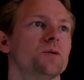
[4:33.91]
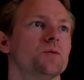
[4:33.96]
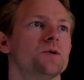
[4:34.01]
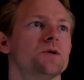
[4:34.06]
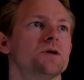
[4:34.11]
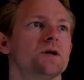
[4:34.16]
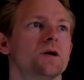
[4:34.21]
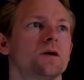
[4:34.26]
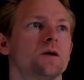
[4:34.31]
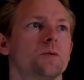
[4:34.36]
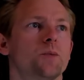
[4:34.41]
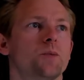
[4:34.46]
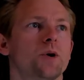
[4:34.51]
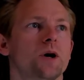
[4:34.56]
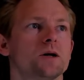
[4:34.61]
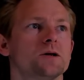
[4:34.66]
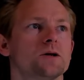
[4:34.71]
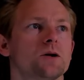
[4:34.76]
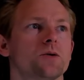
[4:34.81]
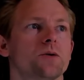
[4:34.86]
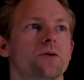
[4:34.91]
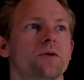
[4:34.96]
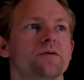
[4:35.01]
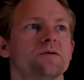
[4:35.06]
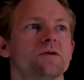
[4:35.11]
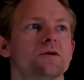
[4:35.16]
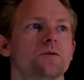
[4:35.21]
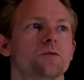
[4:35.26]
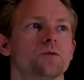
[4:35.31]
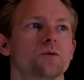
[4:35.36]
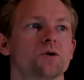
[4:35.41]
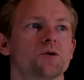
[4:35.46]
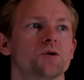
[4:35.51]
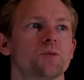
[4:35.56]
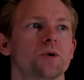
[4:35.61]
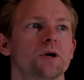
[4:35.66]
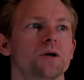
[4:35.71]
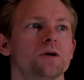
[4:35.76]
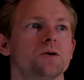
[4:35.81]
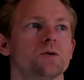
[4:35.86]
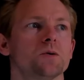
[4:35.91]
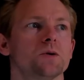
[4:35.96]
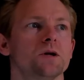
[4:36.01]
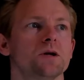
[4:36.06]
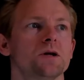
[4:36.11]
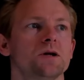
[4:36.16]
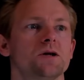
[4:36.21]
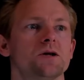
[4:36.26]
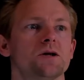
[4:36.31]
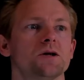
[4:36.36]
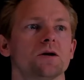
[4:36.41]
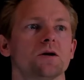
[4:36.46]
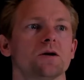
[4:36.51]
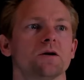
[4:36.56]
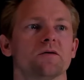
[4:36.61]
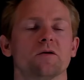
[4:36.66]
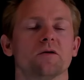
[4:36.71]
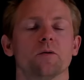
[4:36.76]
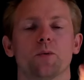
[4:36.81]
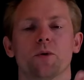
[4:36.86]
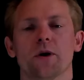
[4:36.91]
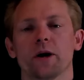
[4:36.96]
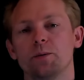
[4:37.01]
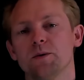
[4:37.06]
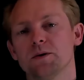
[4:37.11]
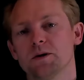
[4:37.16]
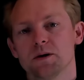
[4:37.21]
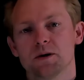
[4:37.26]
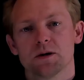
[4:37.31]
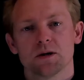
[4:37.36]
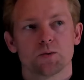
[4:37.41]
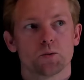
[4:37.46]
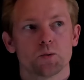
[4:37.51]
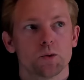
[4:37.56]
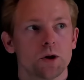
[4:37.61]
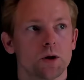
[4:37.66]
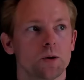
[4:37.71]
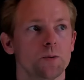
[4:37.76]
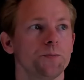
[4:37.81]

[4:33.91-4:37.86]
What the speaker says: we take the partial derivative with respect to each of the parameters as we know,